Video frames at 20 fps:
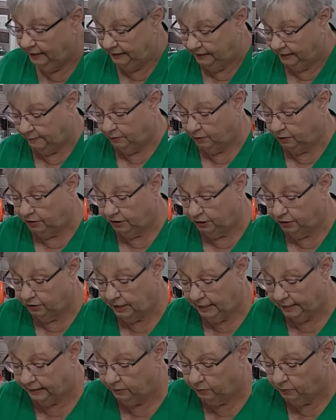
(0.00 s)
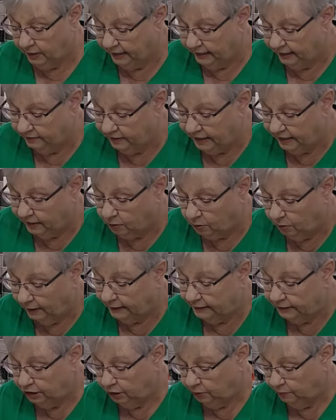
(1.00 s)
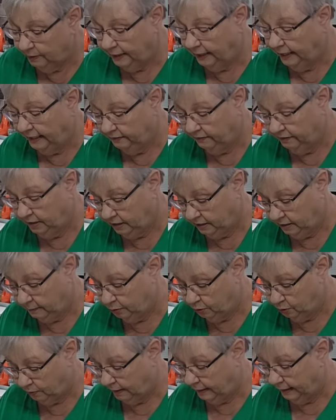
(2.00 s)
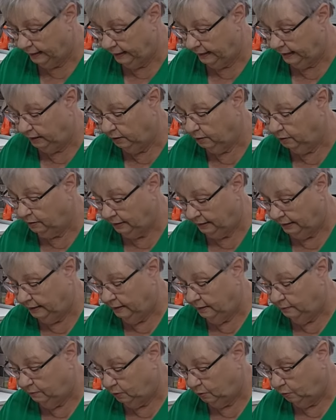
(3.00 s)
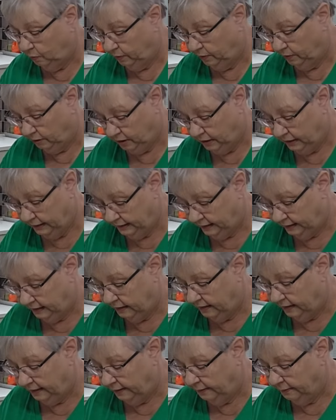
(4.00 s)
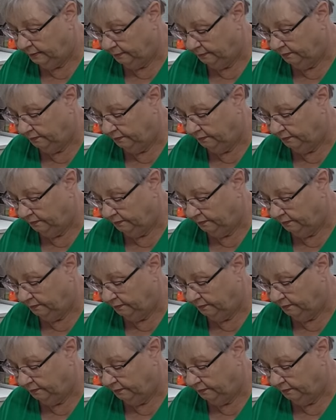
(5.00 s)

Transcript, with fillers: so I'm going to do two. I don't think I've got quite two and a half cups right here, but we're going to see.